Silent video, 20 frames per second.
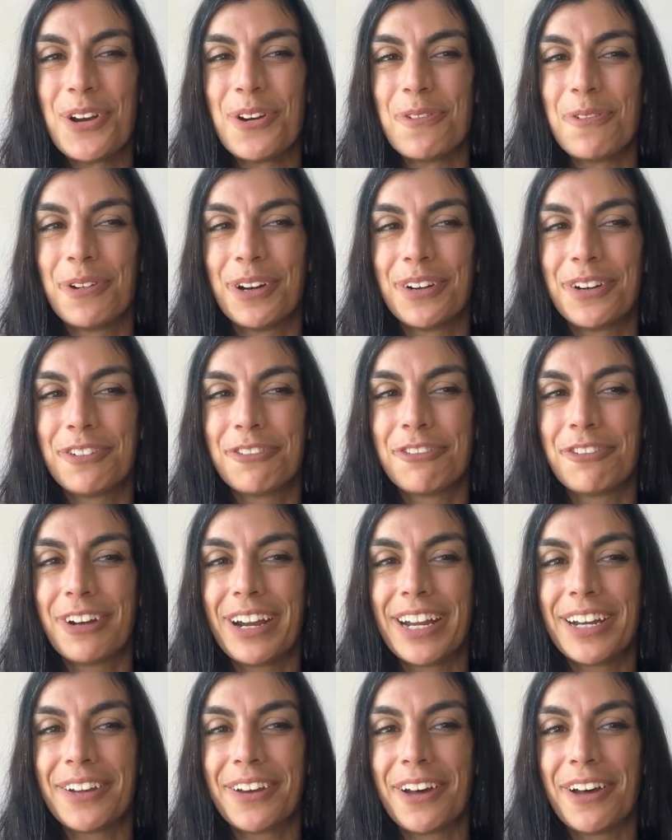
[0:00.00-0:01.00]
We're
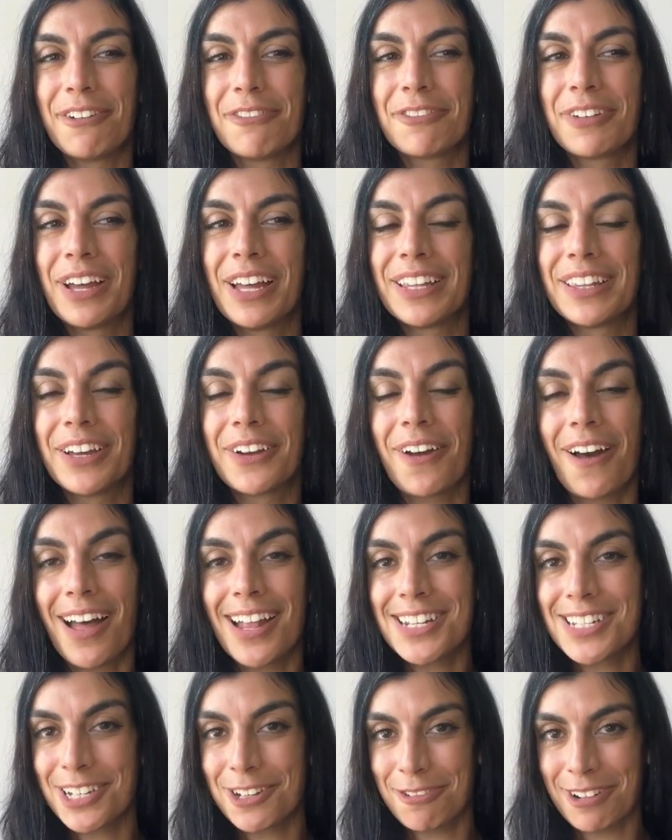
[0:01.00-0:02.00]
afraid of the
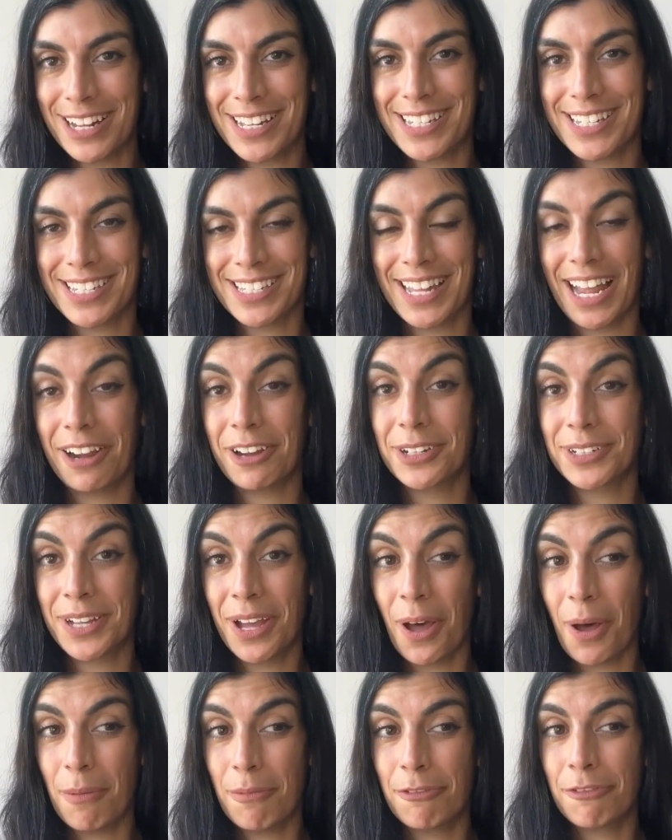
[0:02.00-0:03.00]
consequences that could
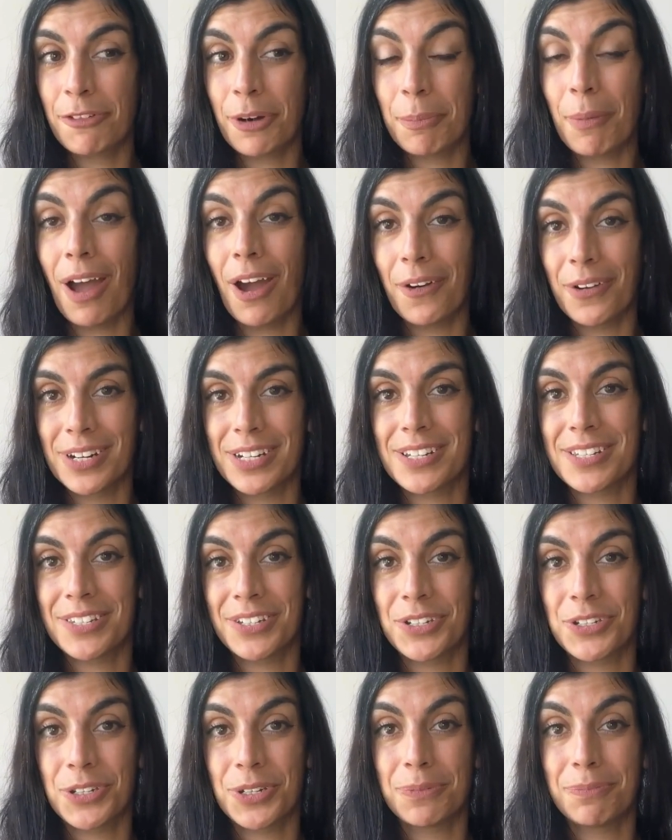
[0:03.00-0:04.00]
come from our decision,